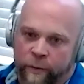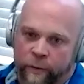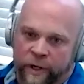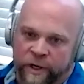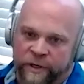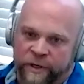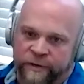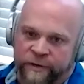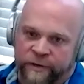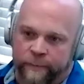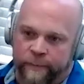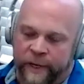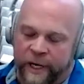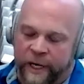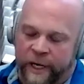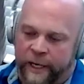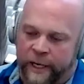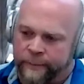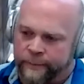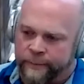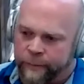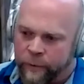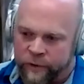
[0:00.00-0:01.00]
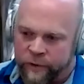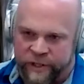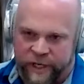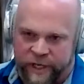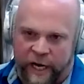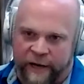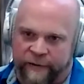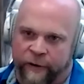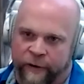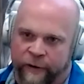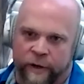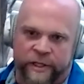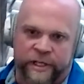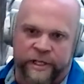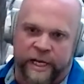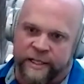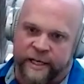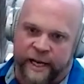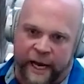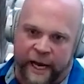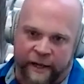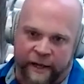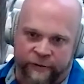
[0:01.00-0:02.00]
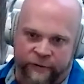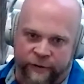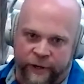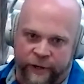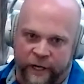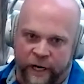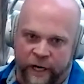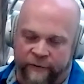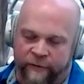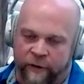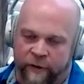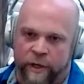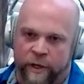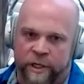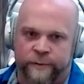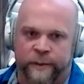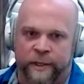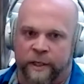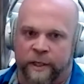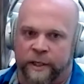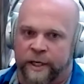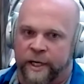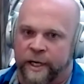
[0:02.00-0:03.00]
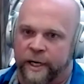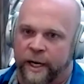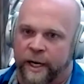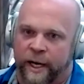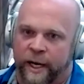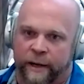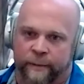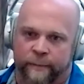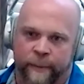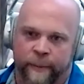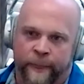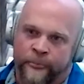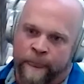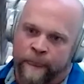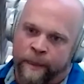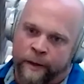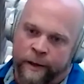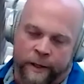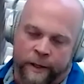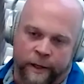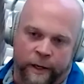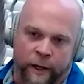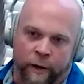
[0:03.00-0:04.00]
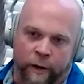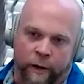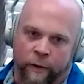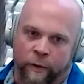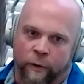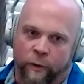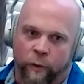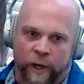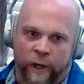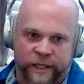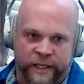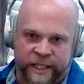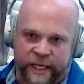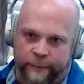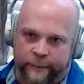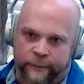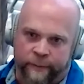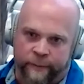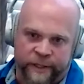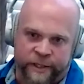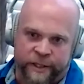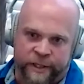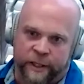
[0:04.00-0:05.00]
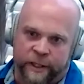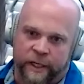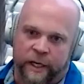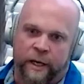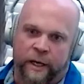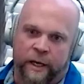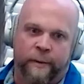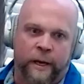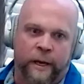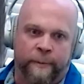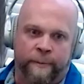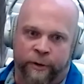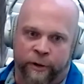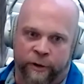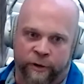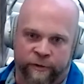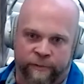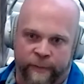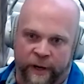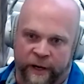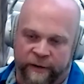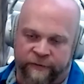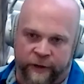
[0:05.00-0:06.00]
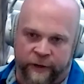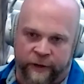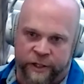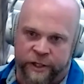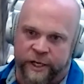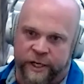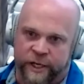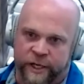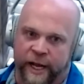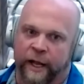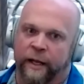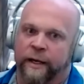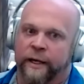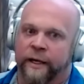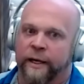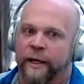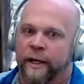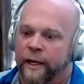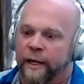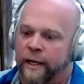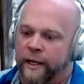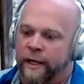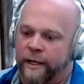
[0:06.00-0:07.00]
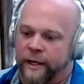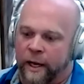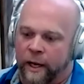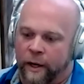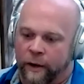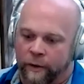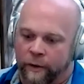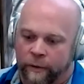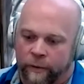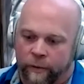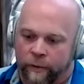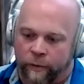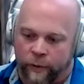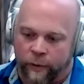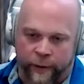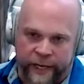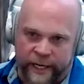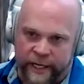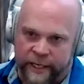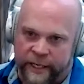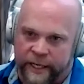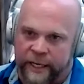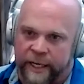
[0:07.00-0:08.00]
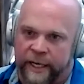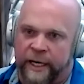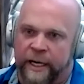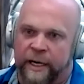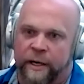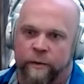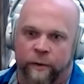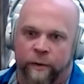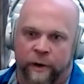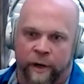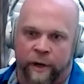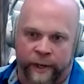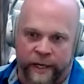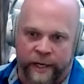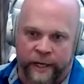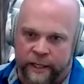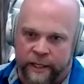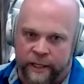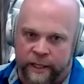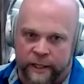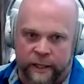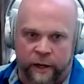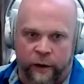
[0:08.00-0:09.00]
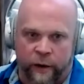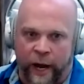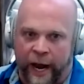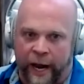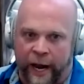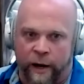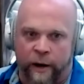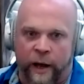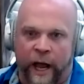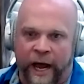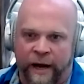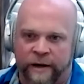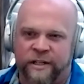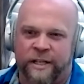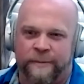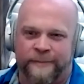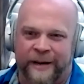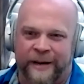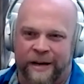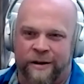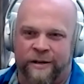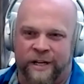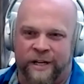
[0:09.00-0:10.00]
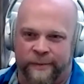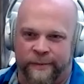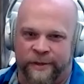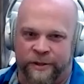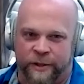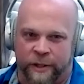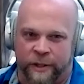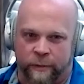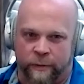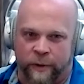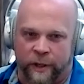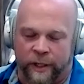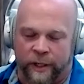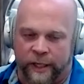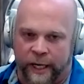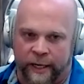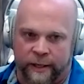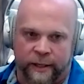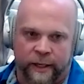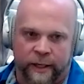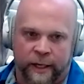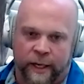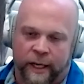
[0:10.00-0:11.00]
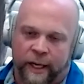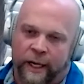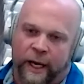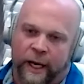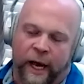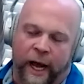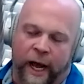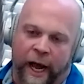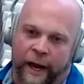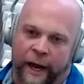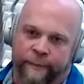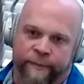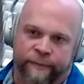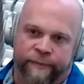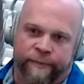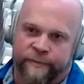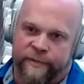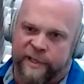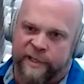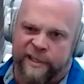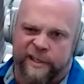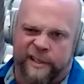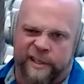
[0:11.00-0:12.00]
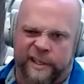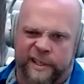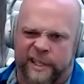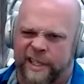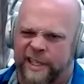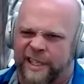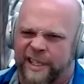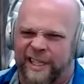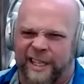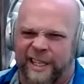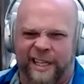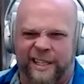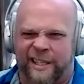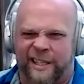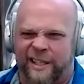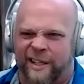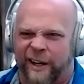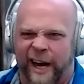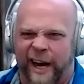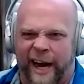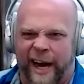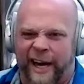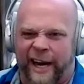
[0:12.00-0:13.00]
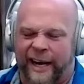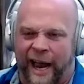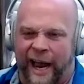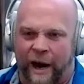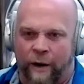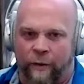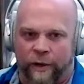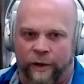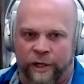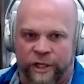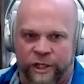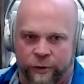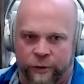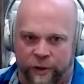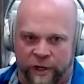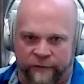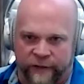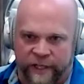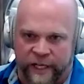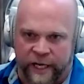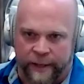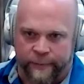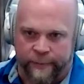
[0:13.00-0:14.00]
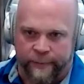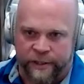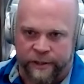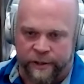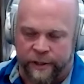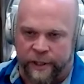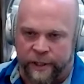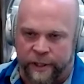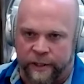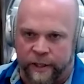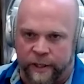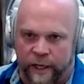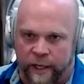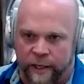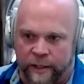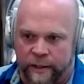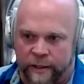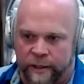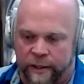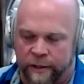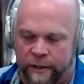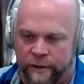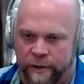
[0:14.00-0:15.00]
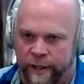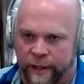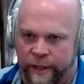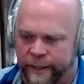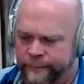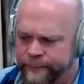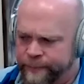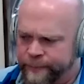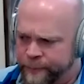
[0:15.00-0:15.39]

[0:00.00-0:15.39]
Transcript: worked for me is I've always, as an athlete, I've always been looking at, you know, what supplements are going to improve my functionality? You know, what do I need to eat? What do I need to, you know, how how's the biochemistry work? And I'm six or eight hours short of a chemistry uh, degree.